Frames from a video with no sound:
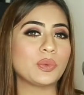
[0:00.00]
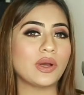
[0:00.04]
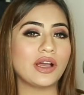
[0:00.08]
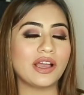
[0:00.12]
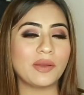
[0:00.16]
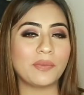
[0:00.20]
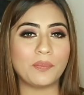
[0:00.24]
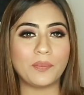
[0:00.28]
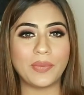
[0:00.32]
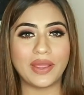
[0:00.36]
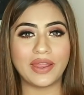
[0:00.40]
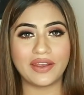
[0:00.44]

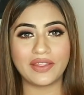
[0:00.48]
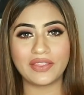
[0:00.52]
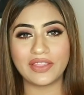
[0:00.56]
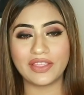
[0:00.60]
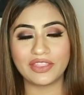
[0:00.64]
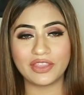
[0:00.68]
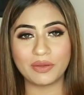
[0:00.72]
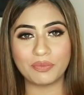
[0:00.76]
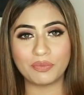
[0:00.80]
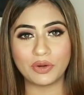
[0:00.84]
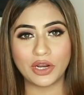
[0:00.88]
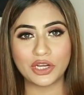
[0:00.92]
work better
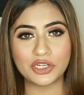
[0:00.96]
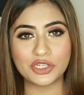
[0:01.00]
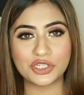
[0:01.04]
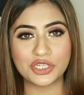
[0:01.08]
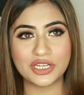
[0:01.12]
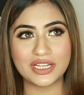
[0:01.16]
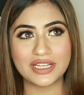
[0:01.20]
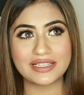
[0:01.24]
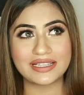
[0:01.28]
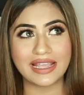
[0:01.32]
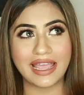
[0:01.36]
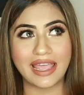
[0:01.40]
than the
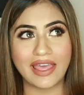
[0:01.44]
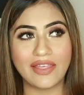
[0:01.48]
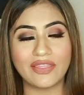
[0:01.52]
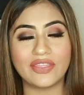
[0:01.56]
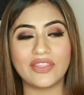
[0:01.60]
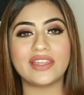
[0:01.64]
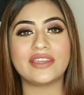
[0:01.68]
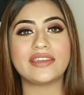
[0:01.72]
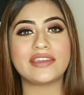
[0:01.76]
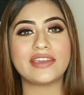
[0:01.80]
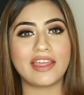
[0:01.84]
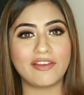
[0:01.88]
brushes
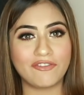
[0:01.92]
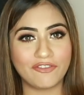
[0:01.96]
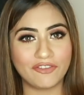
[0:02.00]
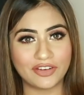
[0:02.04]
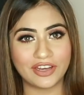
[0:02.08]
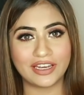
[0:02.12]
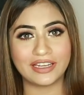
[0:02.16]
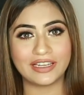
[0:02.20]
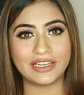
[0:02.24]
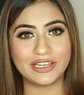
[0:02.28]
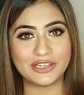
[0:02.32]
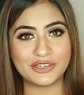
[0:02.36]
and they
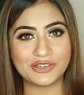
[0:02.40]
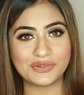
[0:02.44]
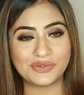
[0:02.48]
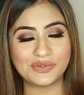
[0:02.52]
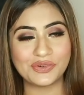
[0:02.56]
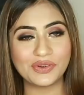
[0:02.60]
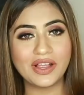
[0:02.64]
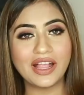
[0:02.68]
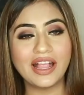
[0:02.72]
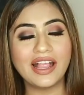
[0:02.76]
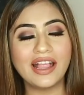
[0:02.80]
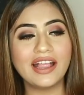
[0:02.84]
definitely
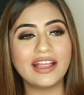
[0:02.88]
do.